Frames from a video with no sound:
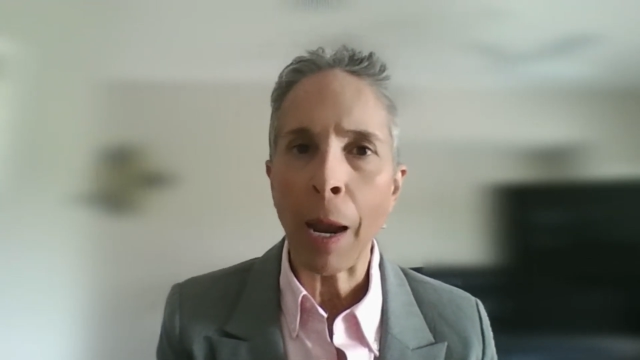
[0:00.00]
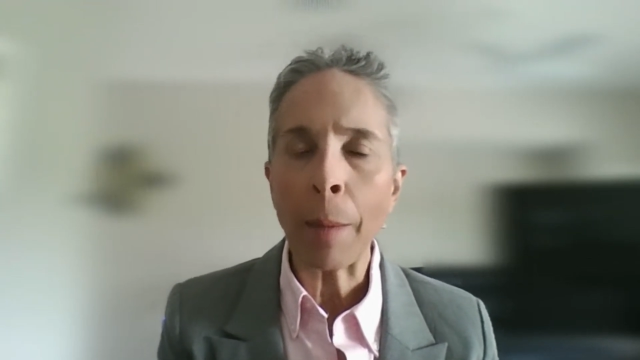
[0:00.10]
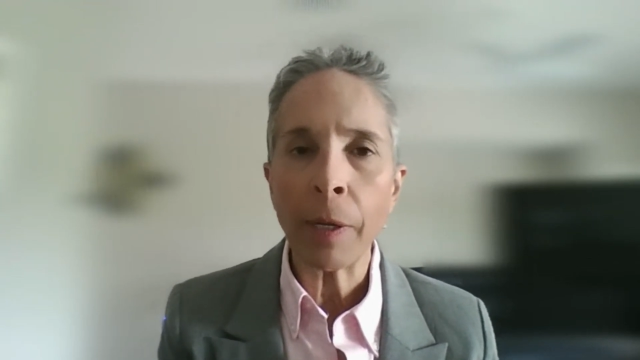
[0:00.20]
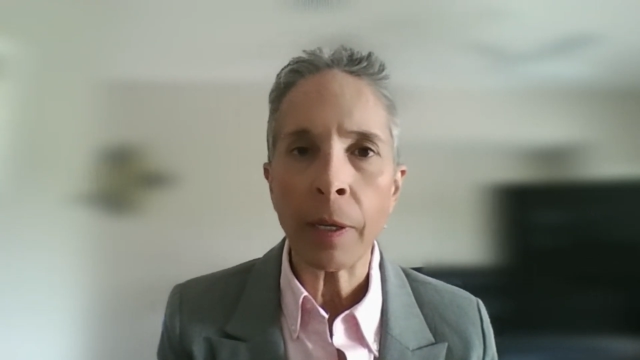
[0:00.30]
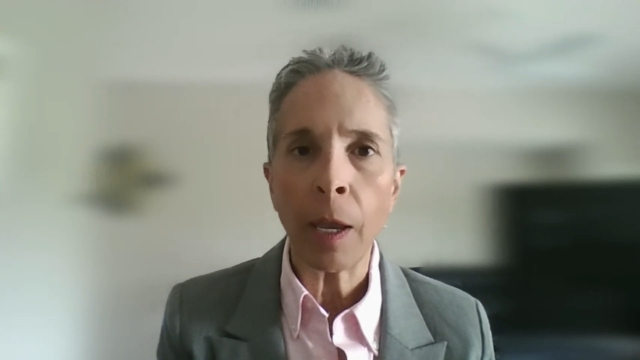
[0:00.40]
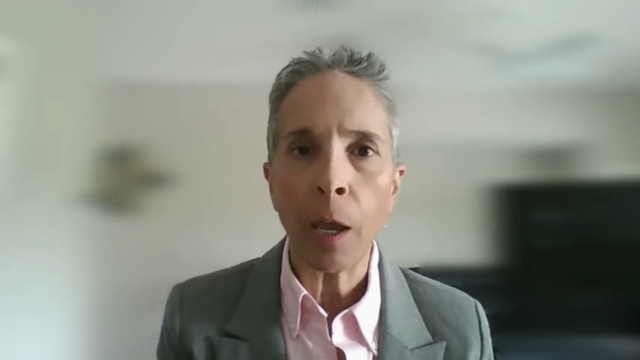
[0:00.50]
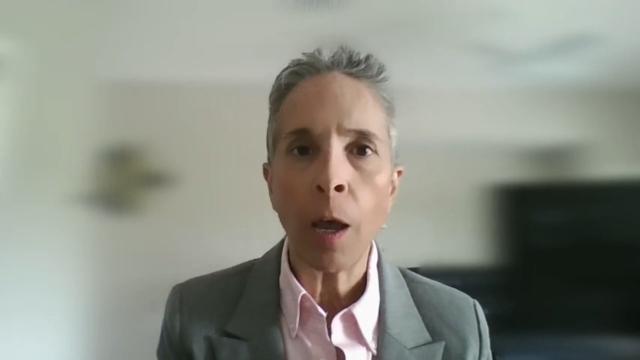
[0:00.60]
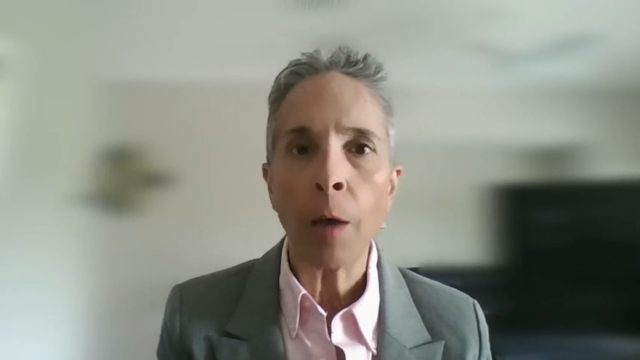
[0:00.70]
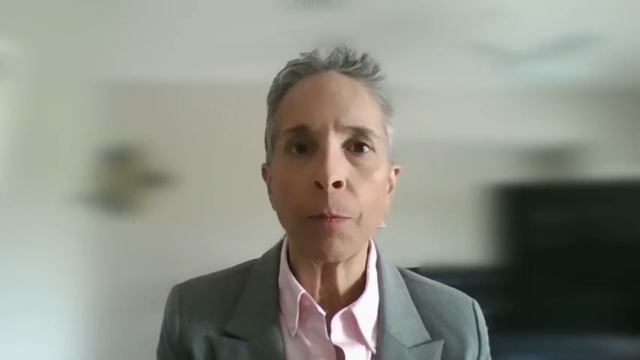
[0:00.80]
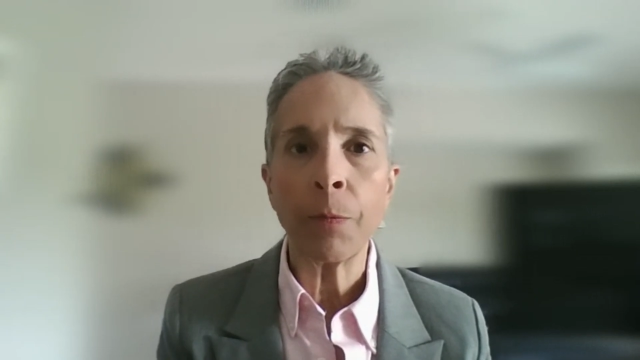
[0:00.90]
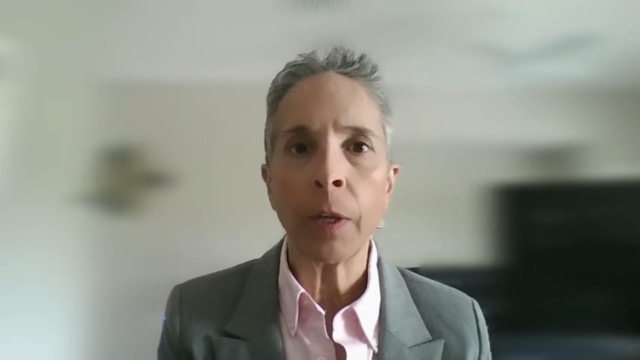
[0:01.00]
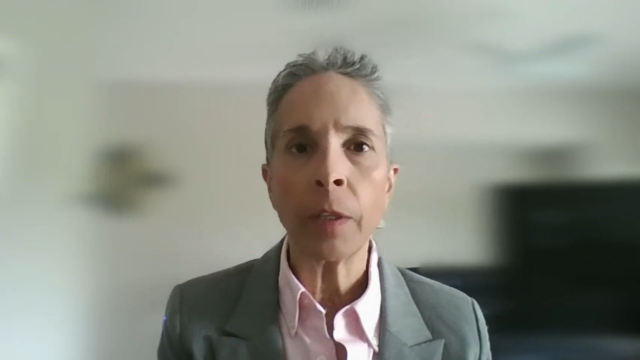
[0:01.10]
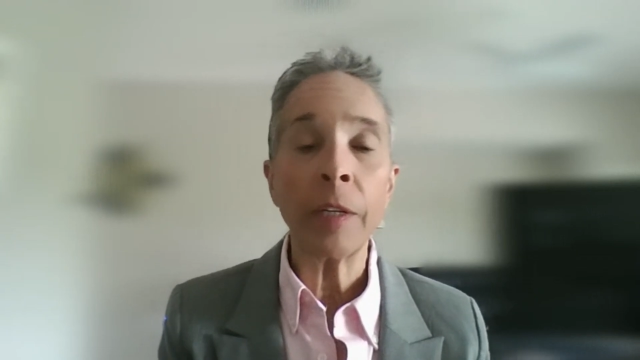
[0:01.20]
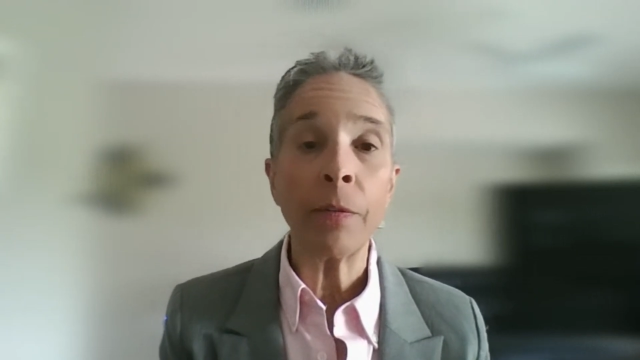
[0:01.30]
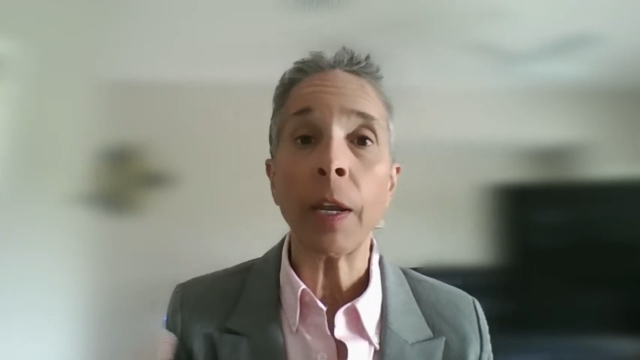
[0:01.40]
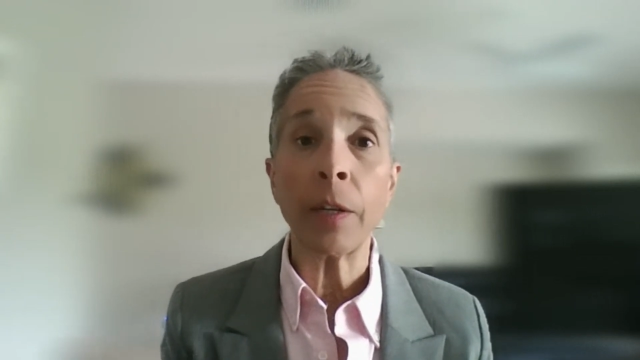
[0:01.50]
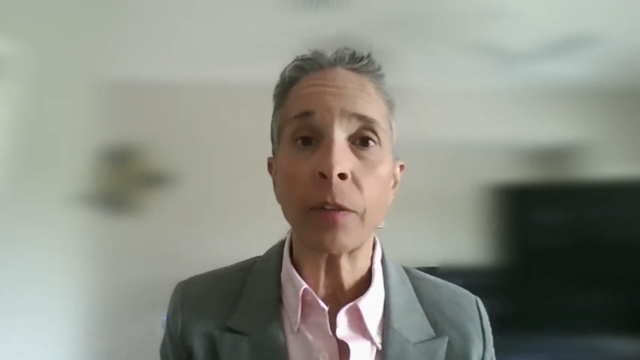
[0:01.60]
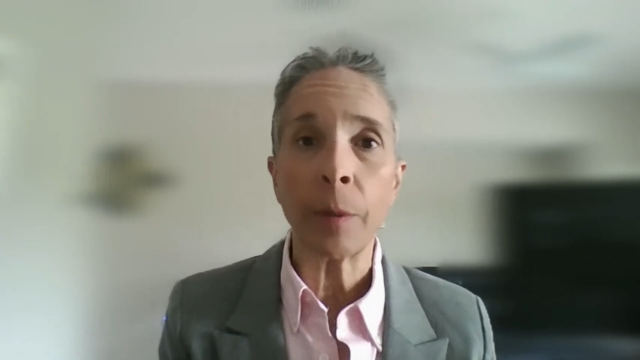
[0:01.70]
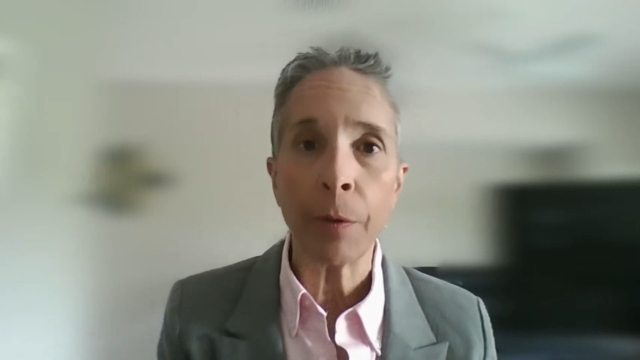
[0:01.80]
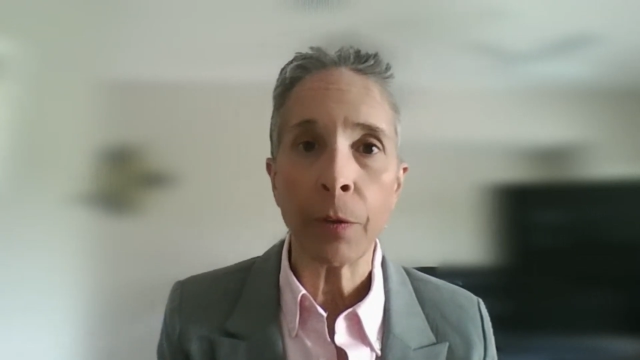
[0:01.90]
probably help alleviate
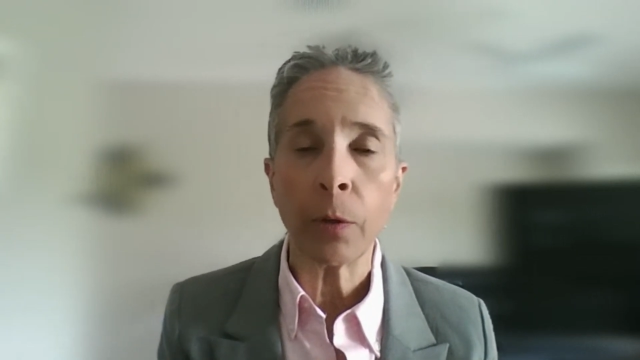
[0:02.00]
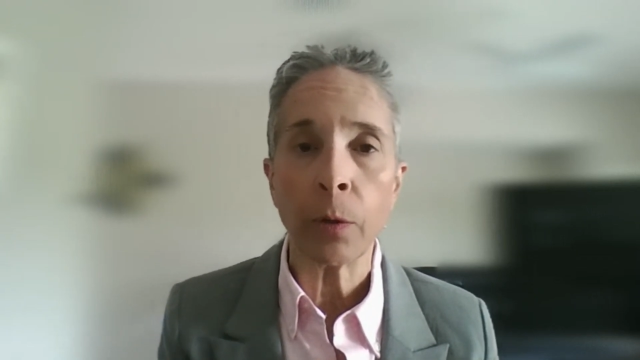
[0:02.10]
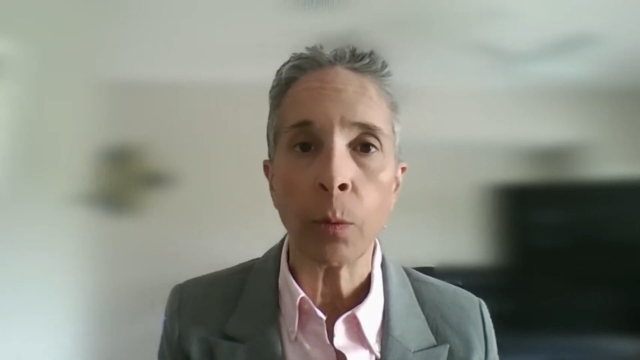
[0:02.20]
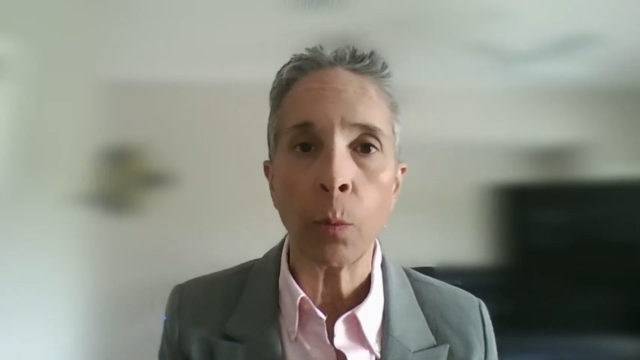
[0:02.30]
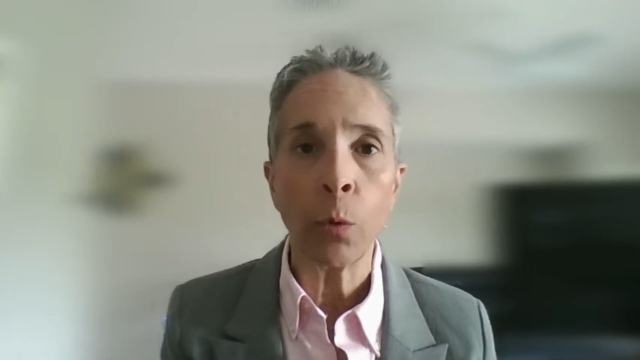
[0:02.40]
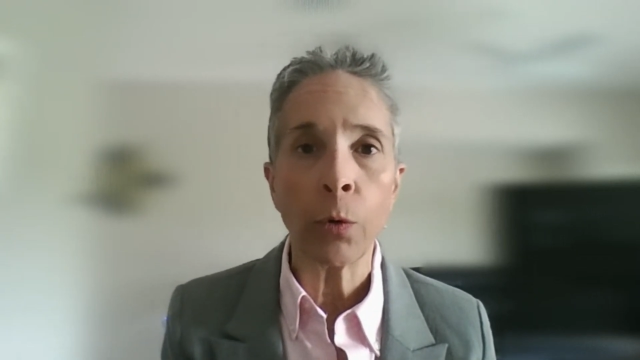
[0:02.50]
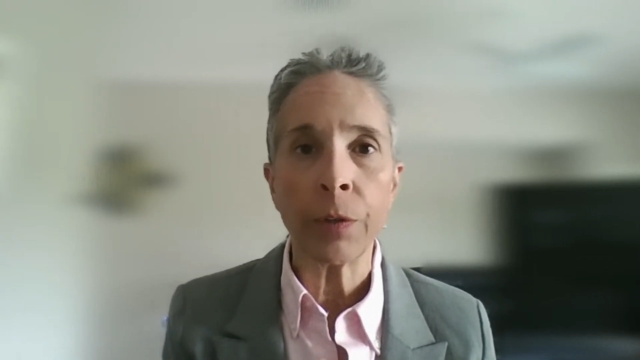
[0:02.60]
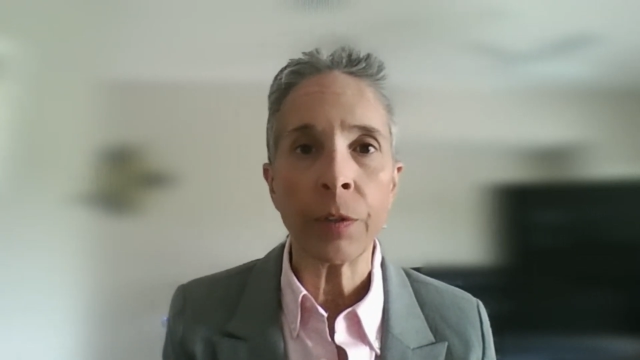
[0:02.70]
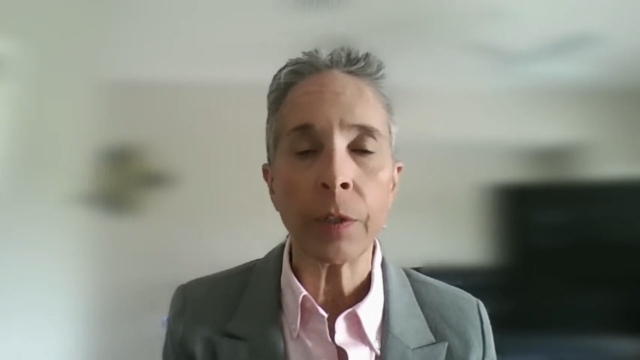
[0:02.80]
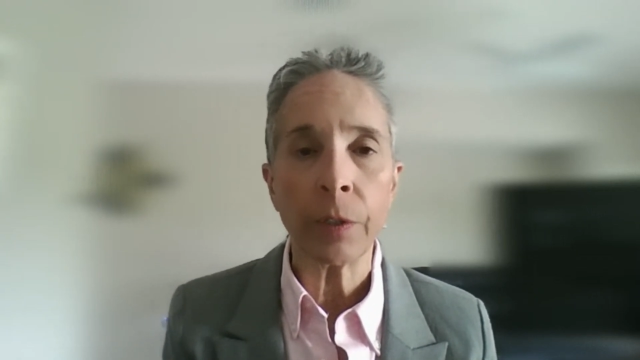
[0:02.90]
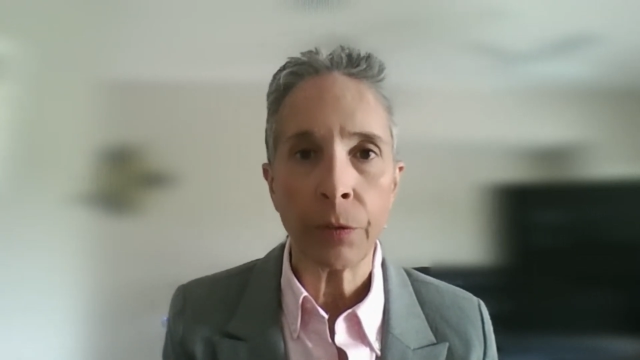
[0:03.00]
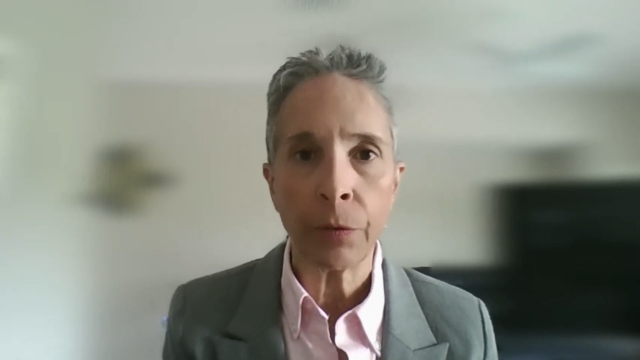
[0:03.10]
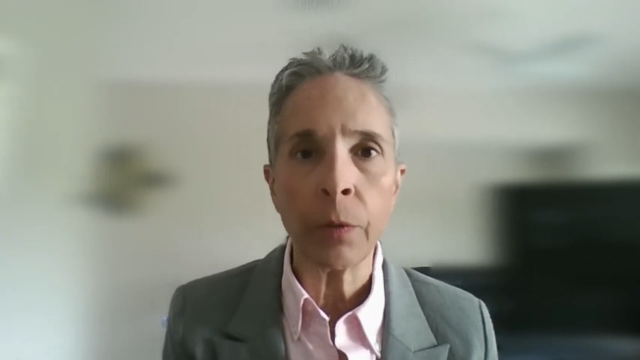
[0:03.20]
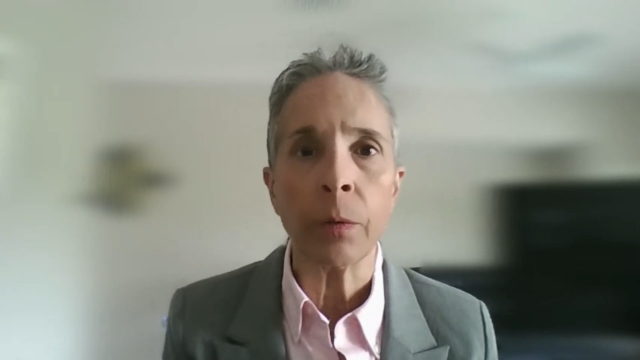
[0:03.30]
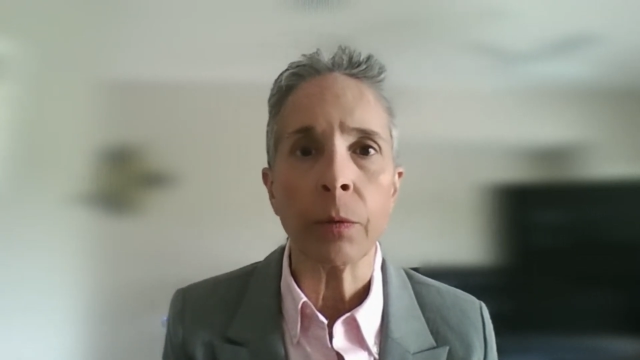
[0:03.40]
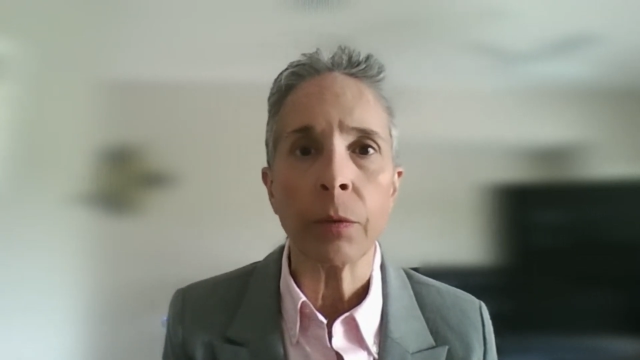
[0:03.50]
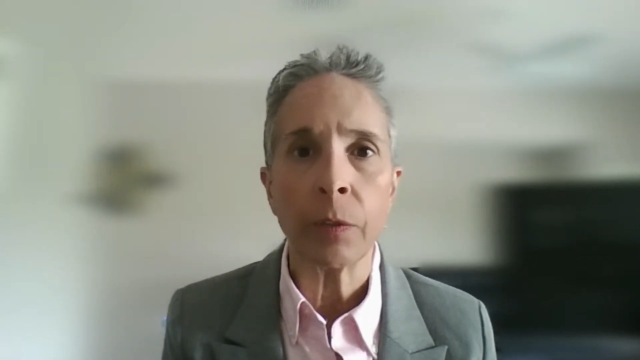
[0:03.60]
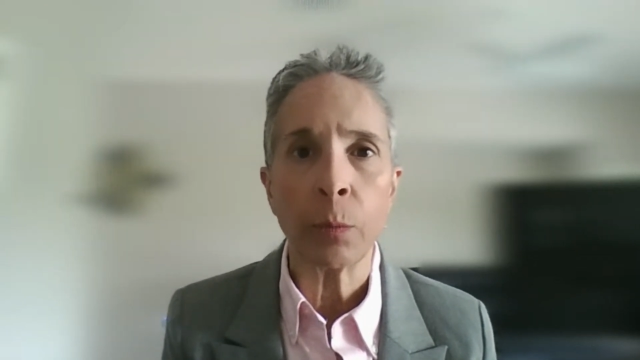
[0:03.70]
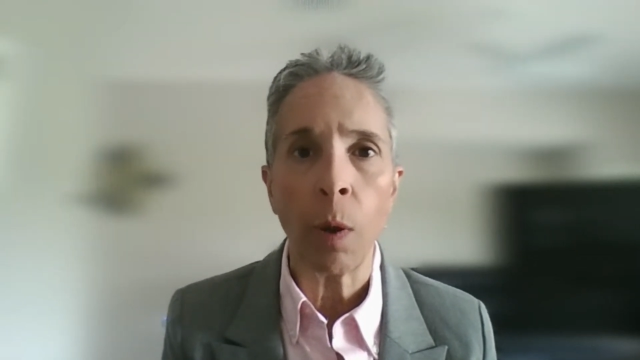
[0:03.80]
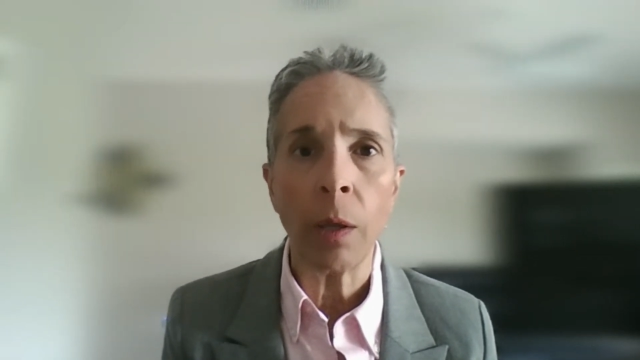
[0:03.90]
some of their worries and concerns
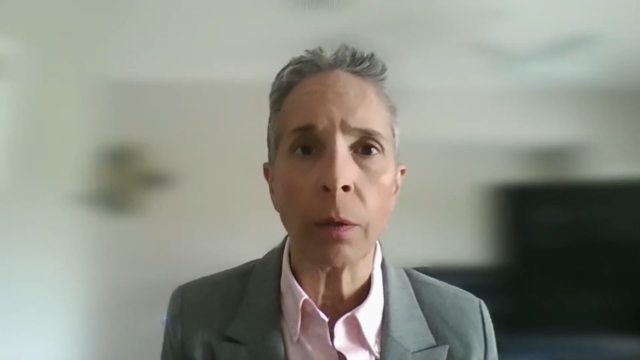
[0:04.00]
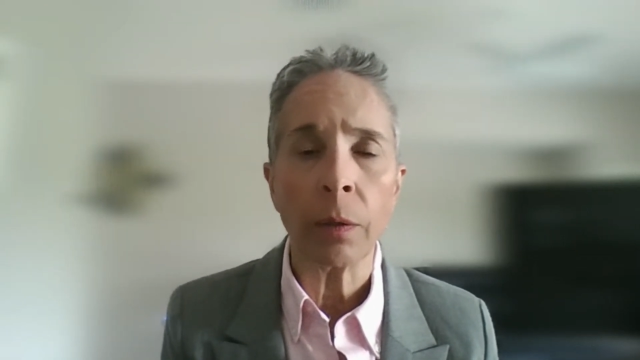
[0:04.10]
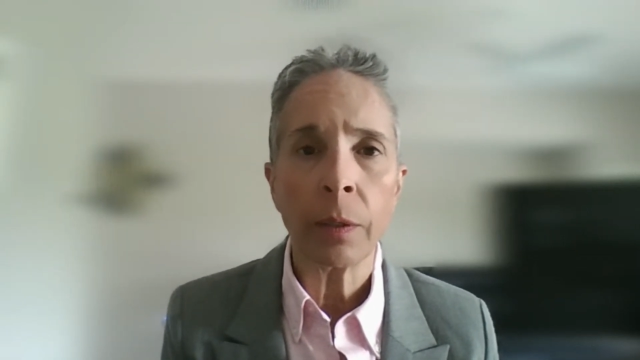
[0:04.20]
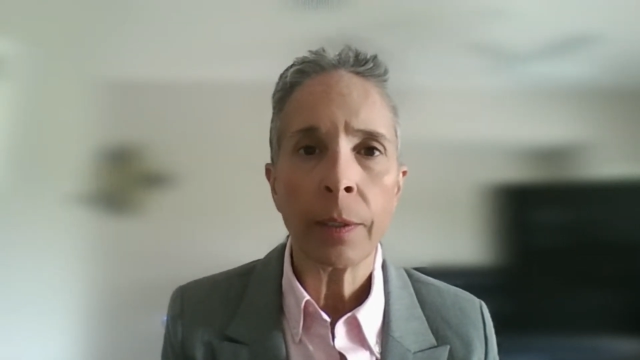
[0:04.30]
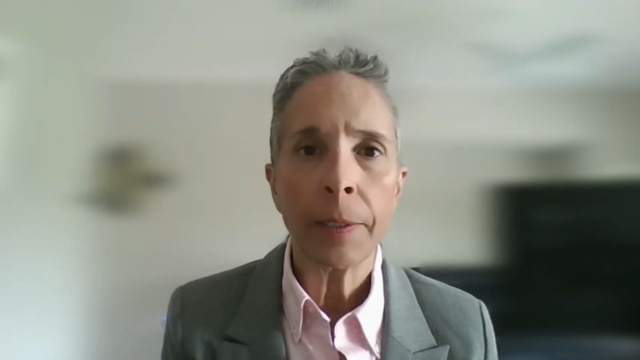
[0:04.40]
as well.